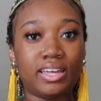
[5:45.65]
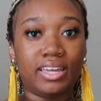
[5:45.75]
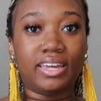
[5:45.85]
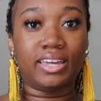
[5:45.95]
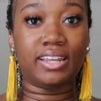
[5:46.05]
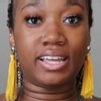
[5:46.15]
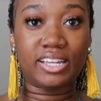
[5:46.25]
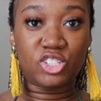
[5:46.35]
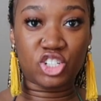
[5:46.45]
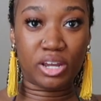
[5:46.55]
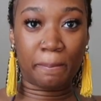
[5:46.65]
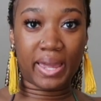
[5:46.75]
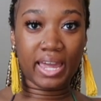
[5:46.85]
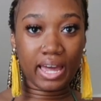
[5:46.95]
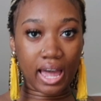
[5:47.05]
in
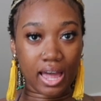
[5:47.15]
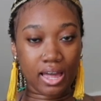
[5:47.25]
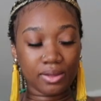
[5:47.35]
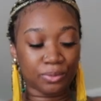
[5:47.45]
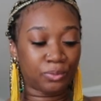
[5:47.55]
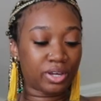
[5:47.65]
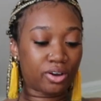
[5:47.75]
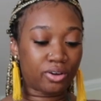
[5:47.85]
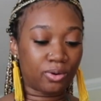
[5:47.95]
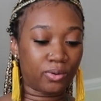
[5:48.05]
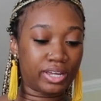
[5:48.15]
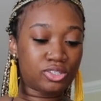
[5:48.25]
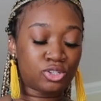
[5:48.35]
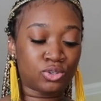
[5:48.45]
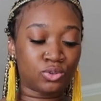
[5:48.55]
Jamaica. We are
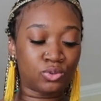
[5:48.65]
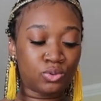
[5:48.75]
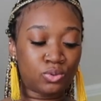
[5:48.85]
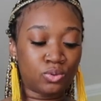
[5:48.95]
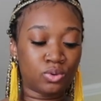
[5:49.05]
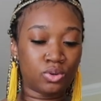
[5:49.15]
going to